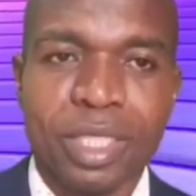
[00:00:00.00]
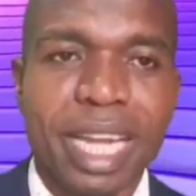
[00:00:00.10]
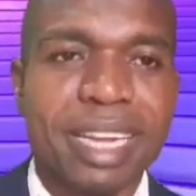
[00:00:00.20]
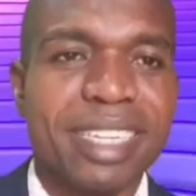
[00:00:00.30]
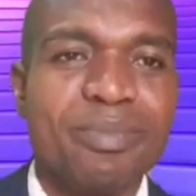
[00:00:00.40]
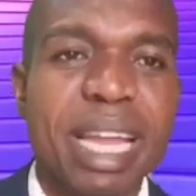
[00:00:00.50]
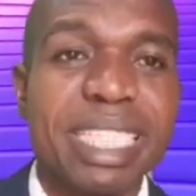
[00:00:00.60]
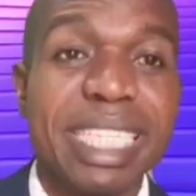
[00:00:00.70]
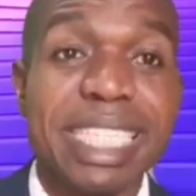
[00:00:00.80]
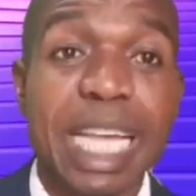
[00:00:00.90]
There is many
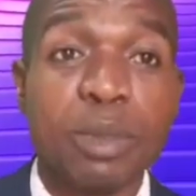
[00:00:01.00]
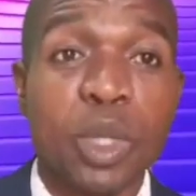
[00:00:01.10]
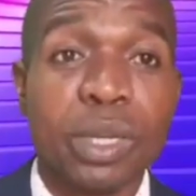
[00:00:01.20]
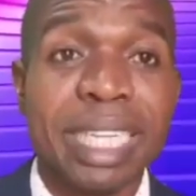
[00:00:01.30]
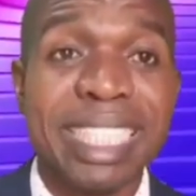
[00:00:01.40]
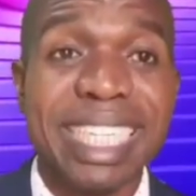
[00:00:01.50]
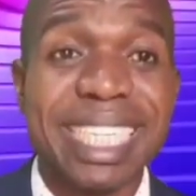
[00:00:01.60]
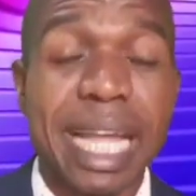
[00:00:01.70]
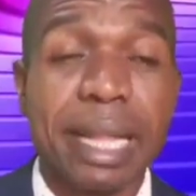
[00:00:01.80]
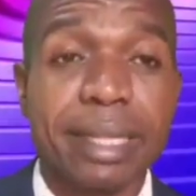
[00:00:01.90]
deception in
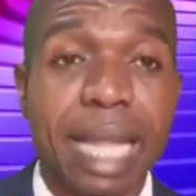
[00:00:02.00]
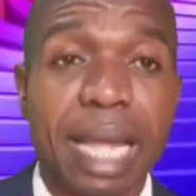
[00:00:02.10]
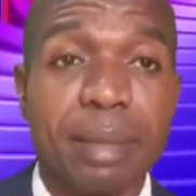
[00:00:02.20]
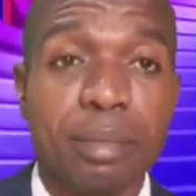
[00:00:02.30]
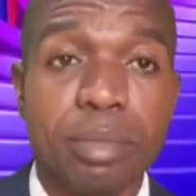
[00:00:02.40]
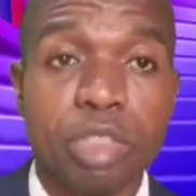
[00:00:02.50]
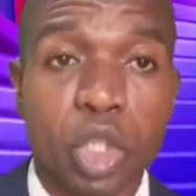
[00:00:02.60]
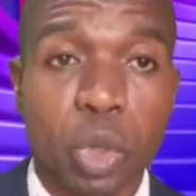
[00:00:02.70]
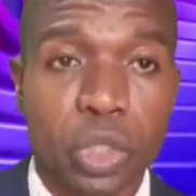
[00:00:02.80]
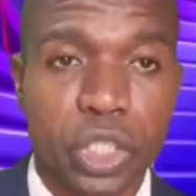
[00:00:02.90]
this end time
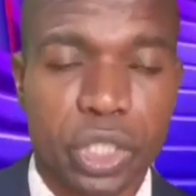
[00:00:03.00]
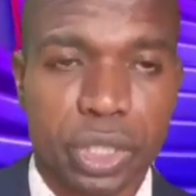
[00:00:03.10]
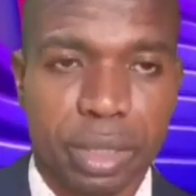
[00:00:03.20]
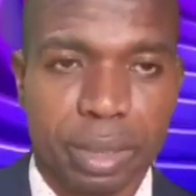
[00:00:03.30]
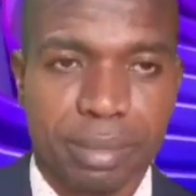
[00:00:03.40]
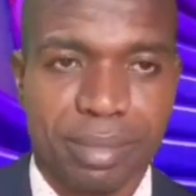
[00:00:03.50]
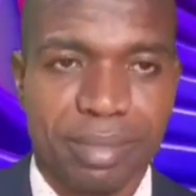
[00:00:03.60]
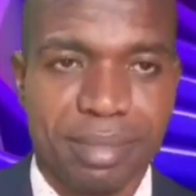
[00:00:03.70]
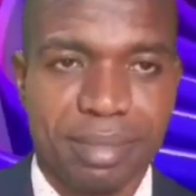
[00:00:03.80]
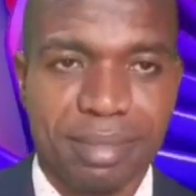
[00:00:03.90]
church.
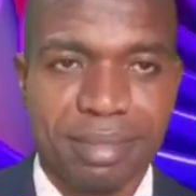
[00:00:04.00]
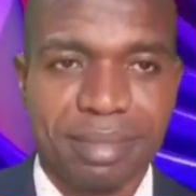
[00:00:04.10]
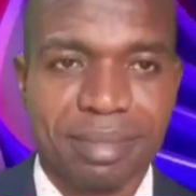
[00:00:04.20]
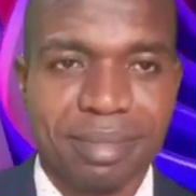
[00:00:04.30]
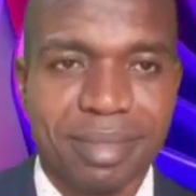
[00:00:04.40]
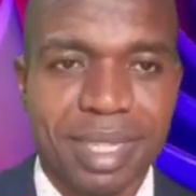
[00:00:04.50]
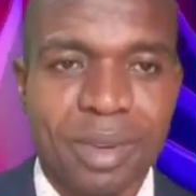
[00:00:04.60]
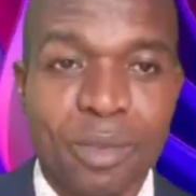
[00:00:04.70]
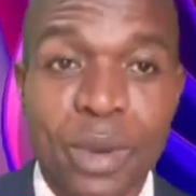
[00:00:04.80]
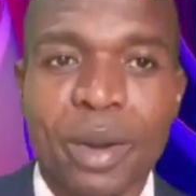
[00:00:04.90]

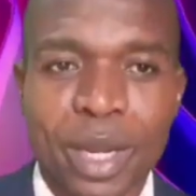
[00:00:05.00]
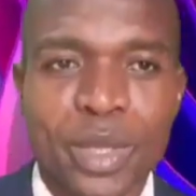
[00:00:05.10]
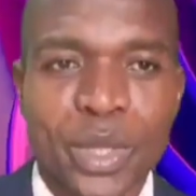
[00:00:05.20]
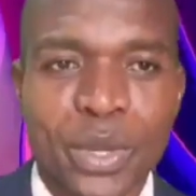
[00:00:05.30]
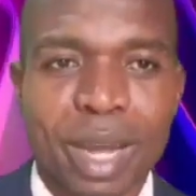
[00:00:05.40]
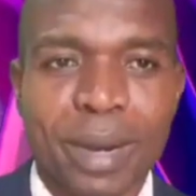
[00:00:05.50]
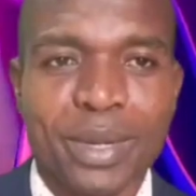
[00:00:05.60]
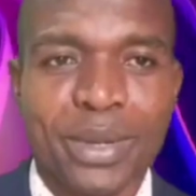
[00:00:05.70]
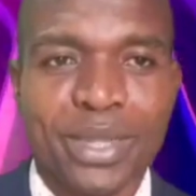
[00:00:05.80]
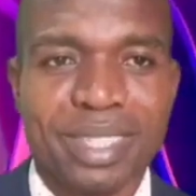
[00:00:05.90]
We are going to talk
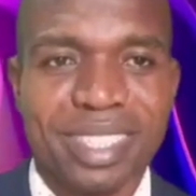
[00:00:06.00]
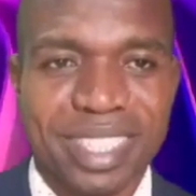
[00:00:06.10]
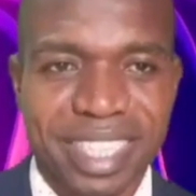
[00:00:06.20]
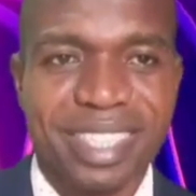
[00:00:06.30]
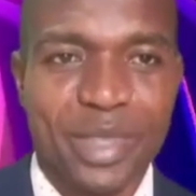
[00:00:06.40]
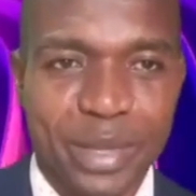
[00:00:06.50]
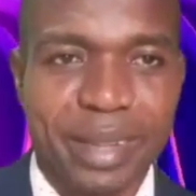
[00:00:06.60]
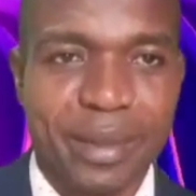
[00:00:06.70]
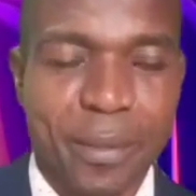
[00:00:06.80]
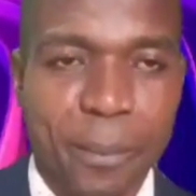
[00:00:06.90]
about those things
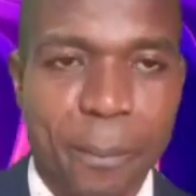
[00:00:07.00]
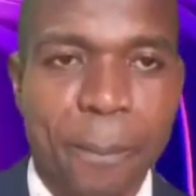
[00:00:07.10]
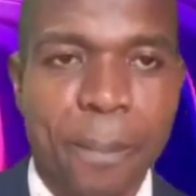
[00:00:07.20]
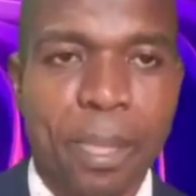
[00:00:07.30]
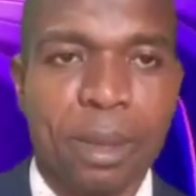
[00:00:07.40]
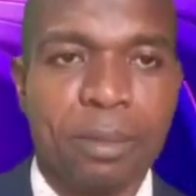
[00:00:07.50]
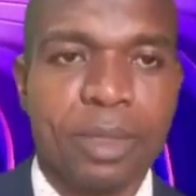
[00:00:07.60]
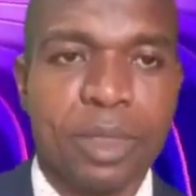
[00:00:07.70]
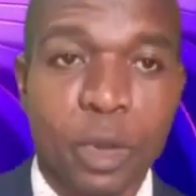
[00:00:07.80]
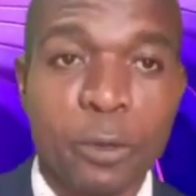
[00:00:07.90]
today.
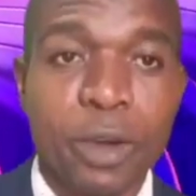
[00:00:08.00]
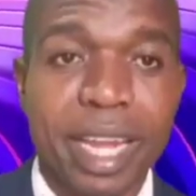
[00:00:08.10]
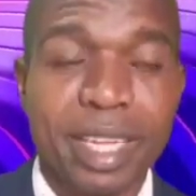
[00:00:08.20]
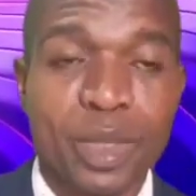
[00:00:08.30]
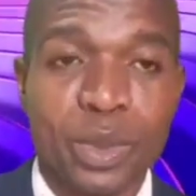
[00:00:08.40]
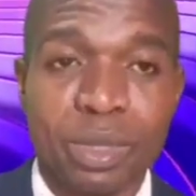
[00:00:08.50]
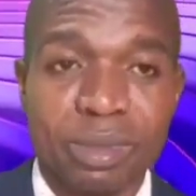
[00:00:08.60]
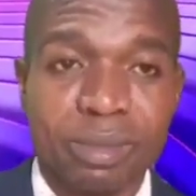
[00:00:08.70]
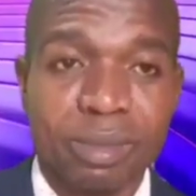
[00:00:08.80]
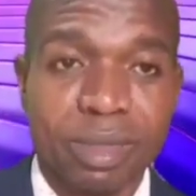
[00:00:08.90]
Don't forget to